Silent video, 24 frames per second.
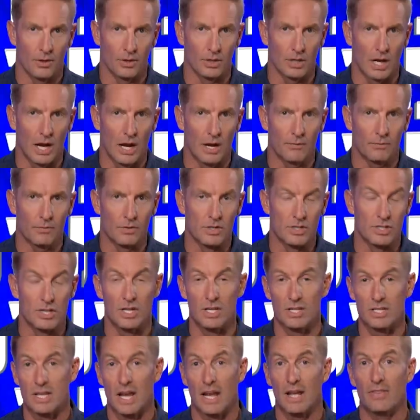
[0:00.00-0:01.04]

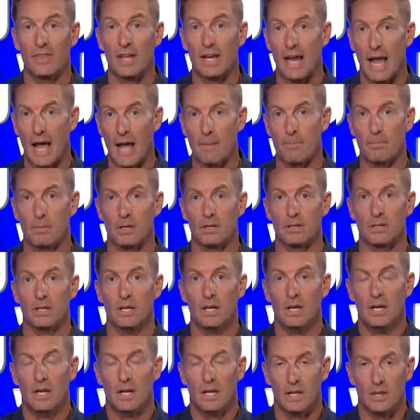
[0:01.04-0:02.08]
conferences, and they happened
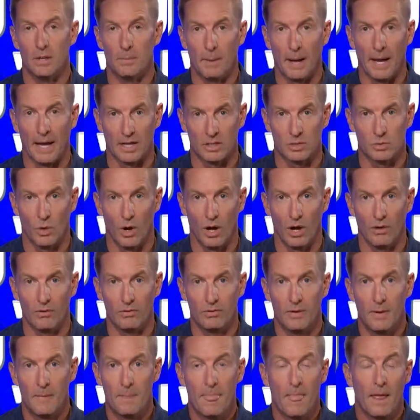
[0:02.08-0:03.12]
in the Pac-12.
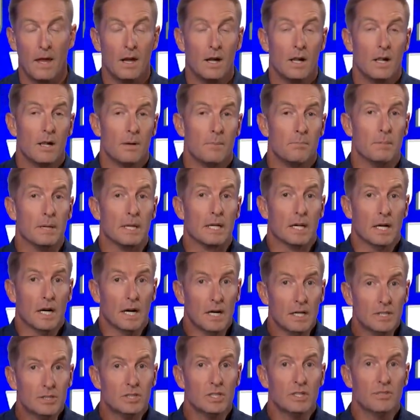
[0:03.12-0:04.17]

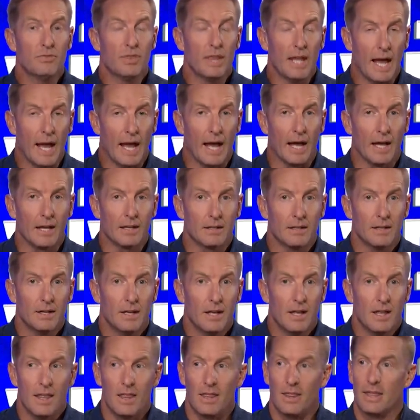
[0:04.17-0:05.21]
Because of that,
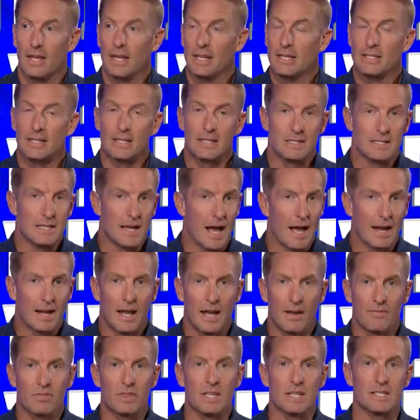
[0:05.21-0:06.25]
they did not
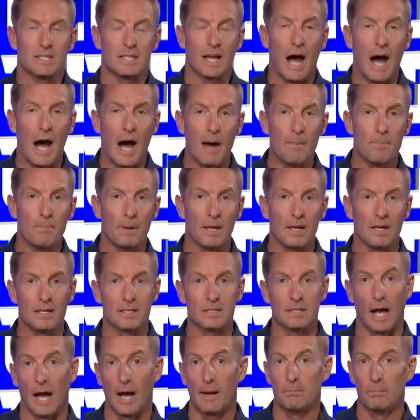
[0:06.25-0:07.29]
have the top-end,
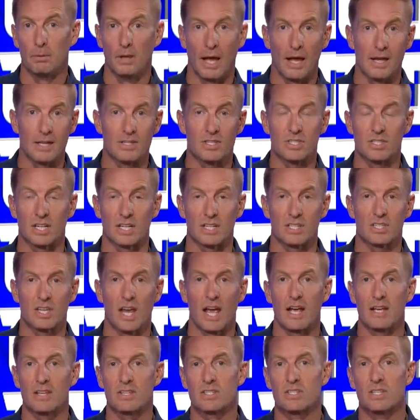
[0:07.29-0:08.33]
top-line
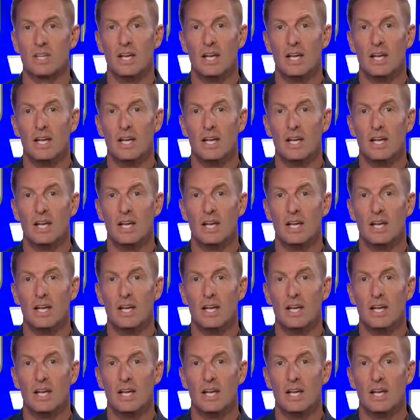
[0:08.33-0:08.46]
success